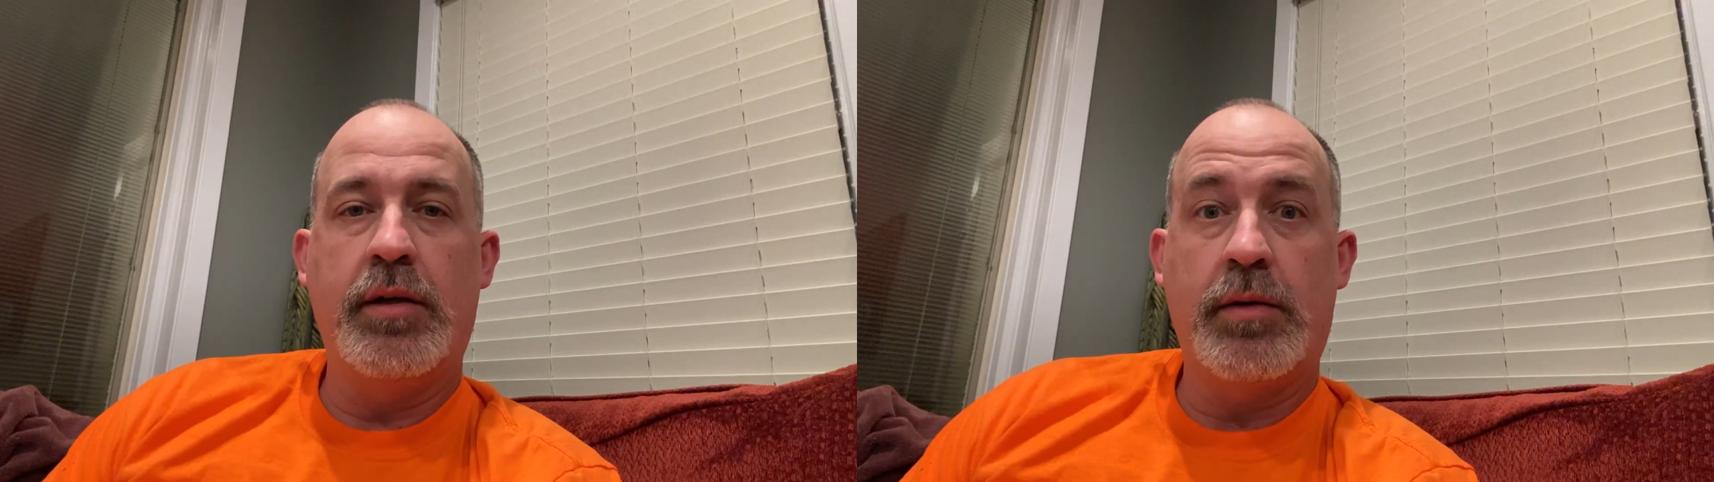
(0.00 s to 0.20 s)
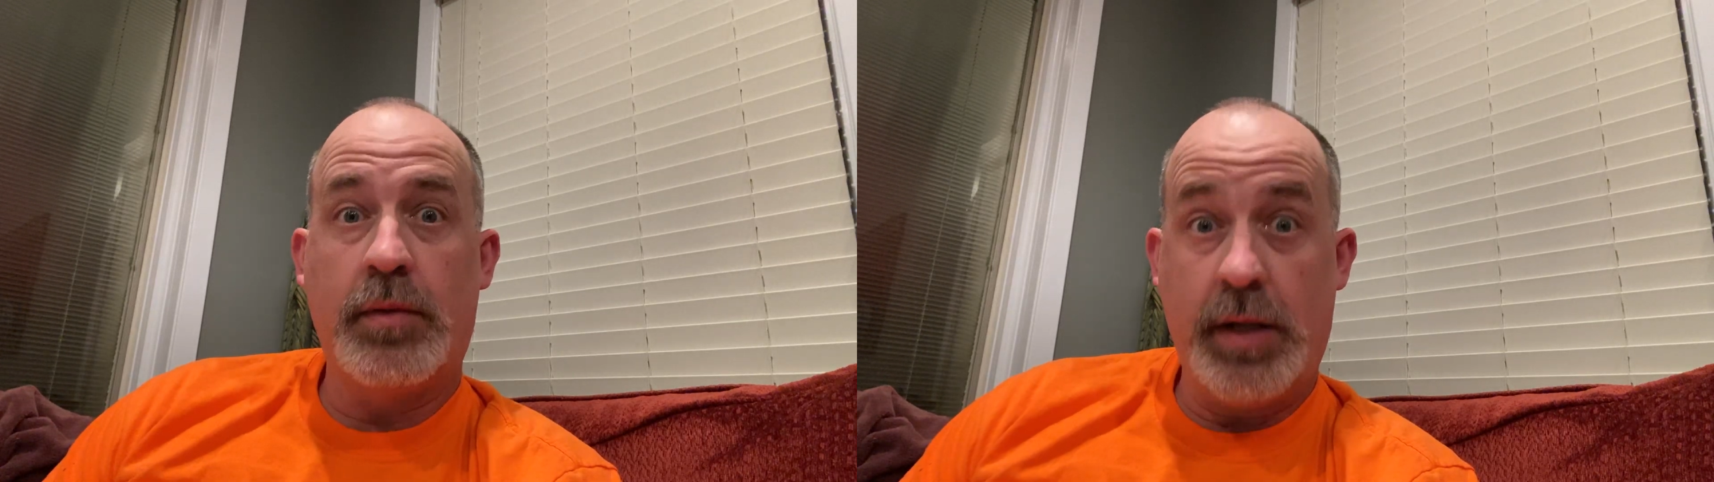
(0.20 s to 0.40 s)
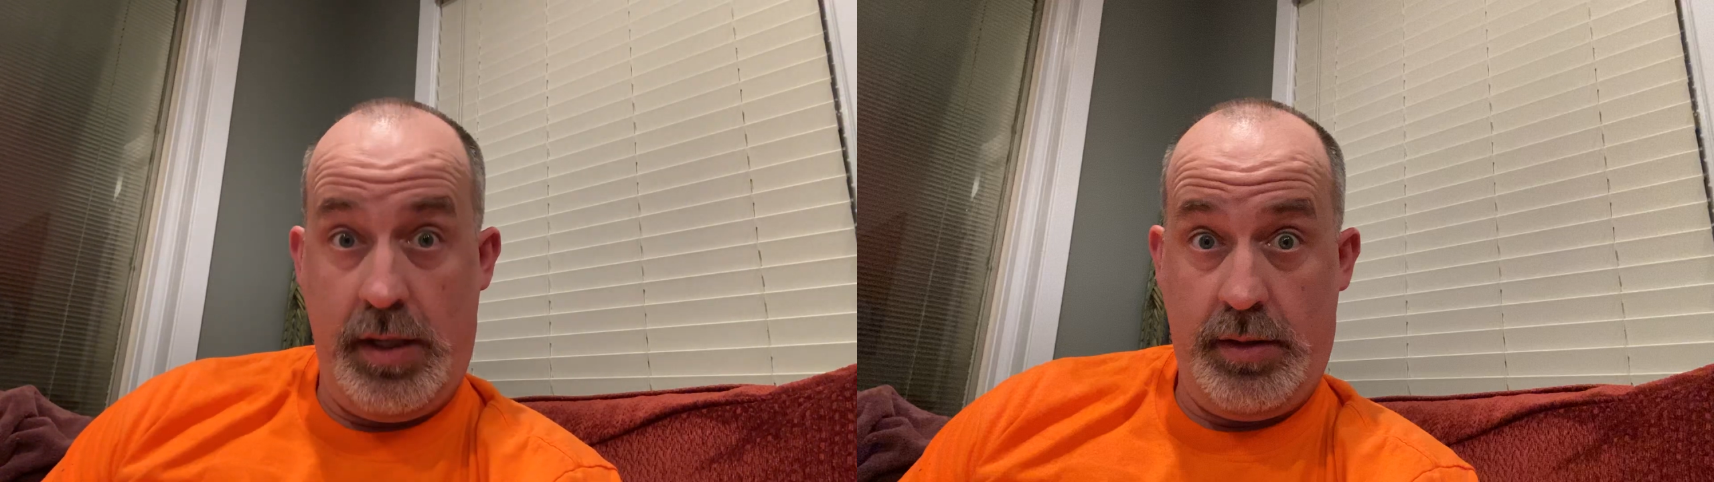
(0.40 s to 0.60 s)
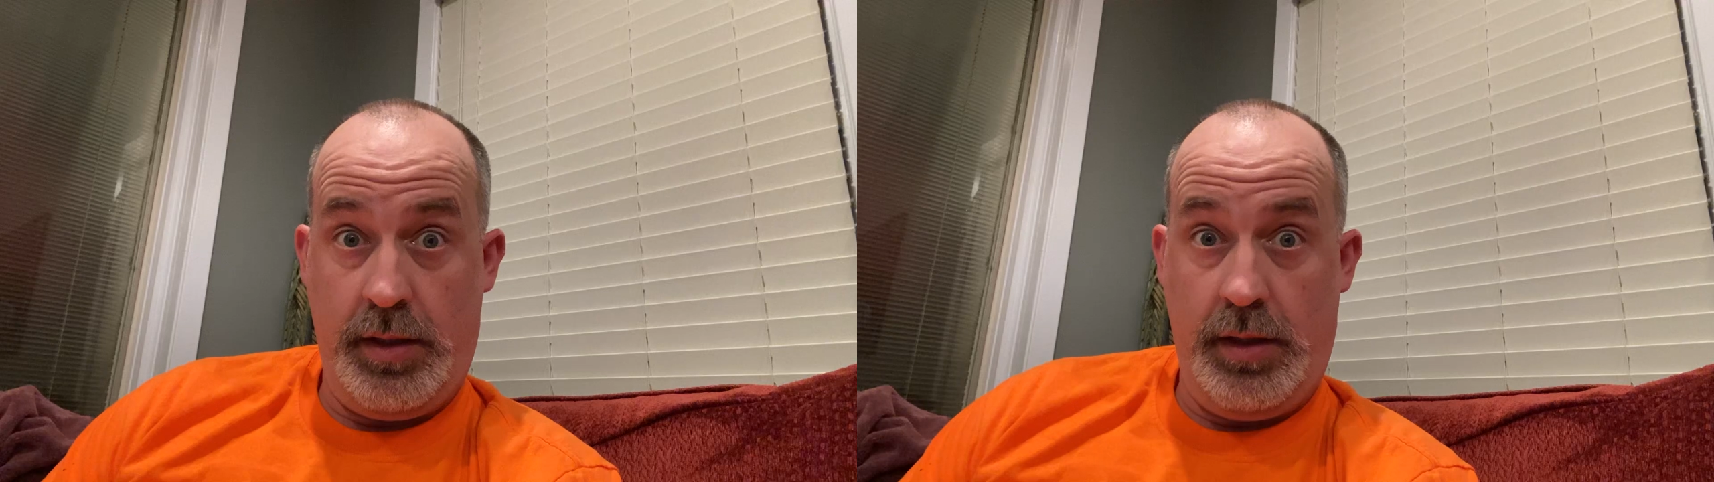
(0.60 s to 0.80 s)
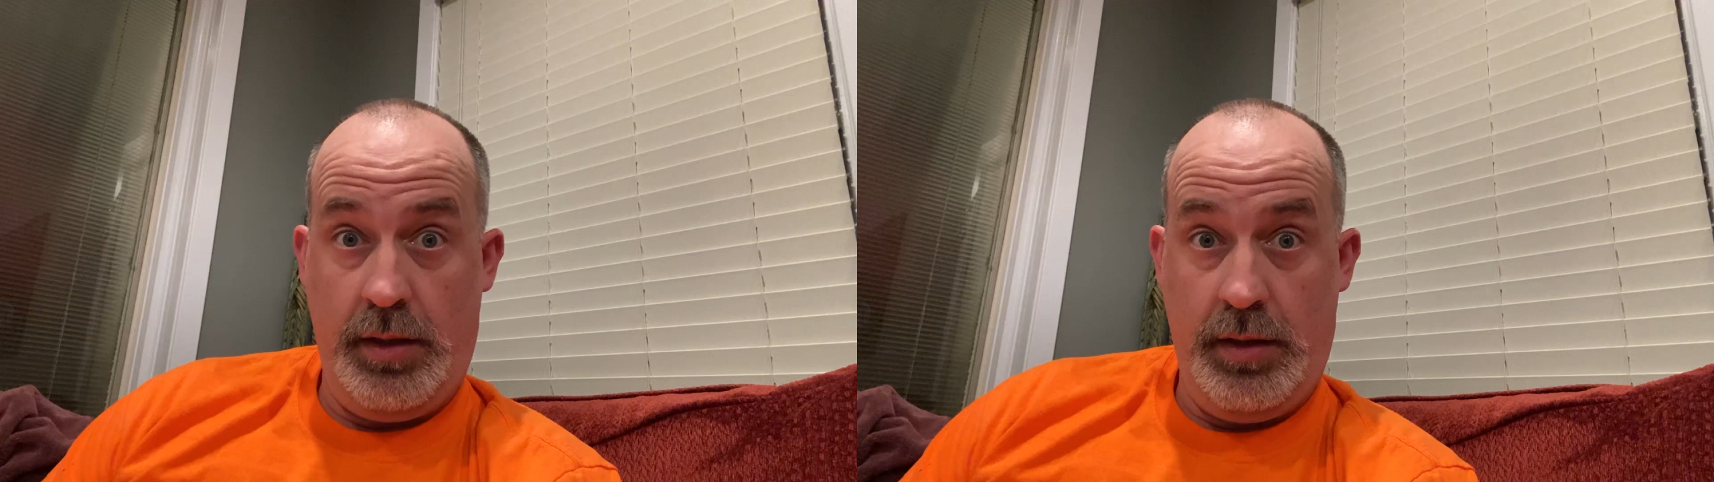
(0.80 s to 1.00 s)

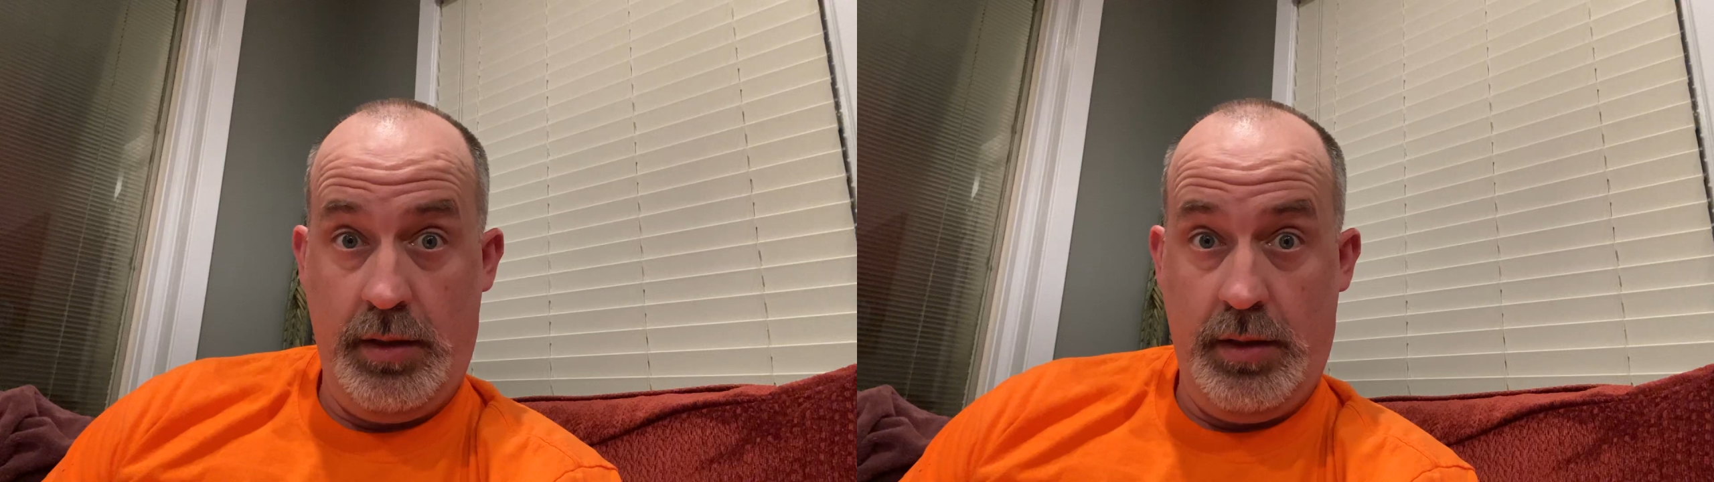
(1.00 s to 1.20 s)
crazy.